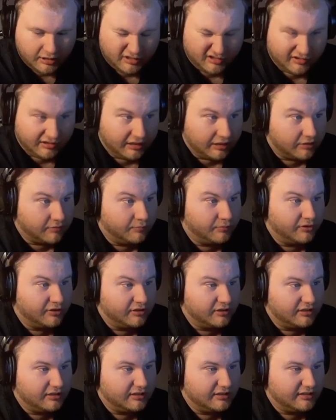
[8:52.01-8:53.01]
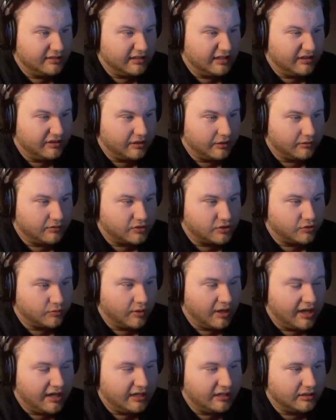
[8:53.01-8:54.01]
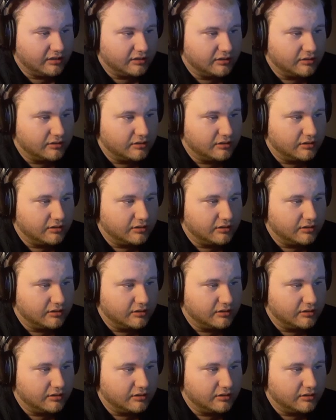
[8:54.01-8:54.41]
like, but they're trying